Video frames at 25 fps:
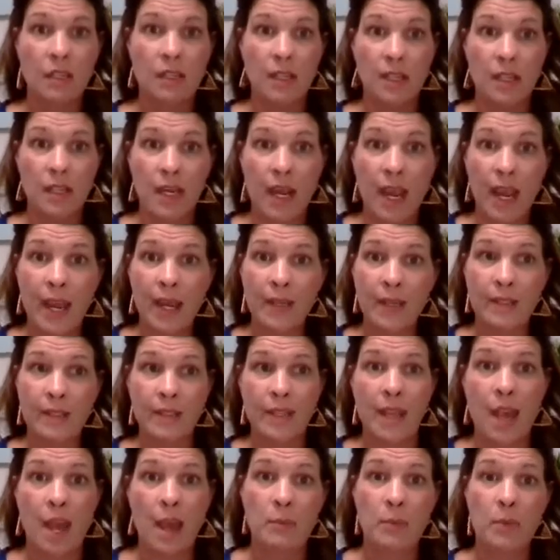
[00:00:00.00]
The next
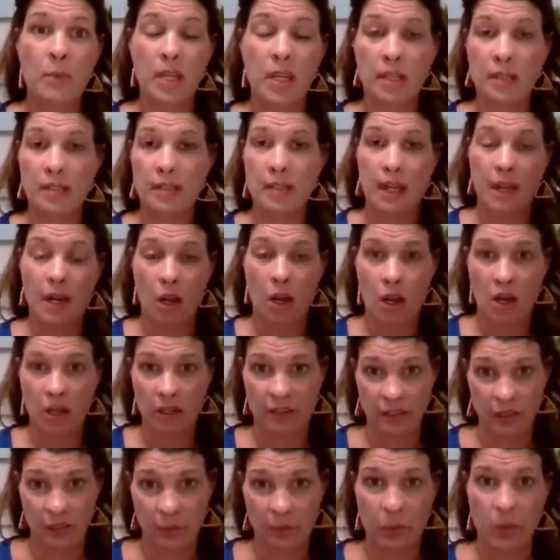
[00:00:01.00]
step is that
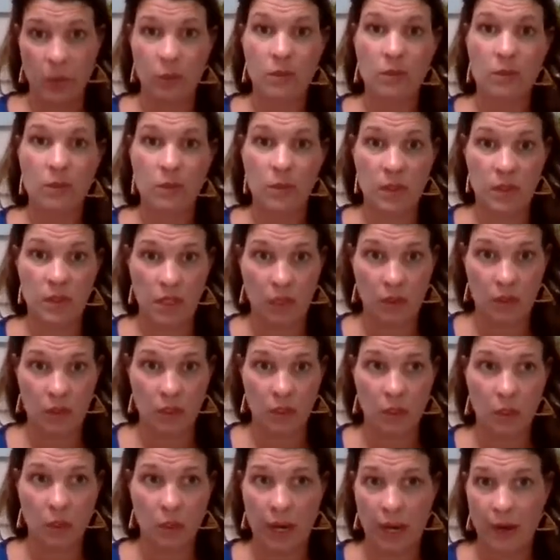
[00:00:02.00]
all of the posts will start
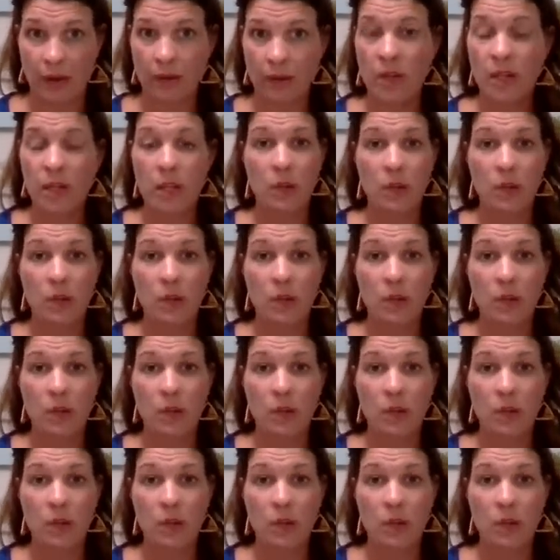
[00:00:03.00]
to go out,